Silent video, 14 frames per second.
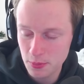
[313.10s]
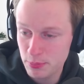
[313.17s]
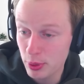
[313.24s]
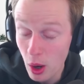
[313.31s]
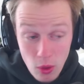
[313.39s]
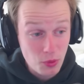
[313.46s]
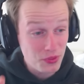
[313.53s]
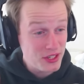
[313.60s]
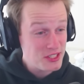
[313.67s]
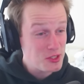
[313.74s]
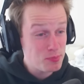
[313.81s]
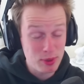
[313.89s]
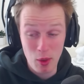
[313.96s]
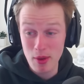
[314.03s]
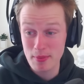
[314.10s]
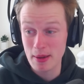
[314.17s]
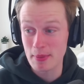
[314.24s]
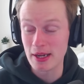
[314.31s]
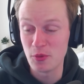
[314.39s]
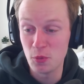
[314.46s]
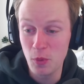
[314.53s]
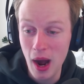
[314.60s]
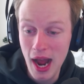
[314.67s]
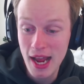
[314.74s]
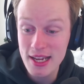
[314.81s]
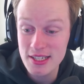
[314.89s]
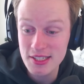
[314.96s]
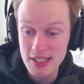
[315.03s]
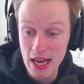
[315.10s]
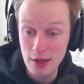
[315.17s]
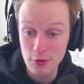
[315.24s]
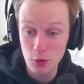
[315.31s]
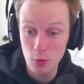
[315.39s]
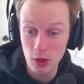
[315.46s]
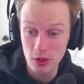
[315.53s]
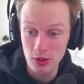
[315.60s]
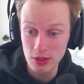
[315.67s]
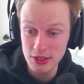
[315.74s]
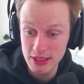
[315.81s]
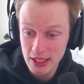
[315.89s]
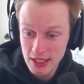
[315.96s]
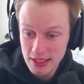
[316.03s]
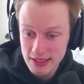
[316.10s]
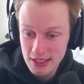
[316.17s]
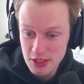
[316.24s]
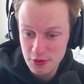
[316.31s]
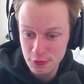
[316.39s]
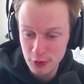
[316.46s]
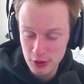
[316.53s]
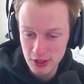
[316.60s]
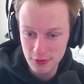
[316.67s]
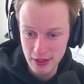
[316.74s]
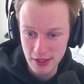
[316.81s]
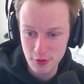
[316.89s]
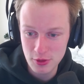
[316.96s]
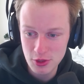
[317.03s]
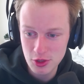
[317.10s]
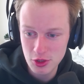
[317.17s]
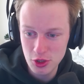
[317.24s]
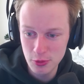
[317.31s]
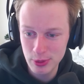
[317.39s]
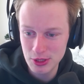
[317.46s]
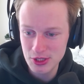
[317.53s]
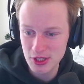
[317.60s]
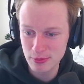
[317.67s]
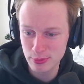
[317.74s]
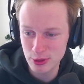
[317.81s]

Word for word: Bro, this is blowing my mind. Why does he have a world that's full of like super simple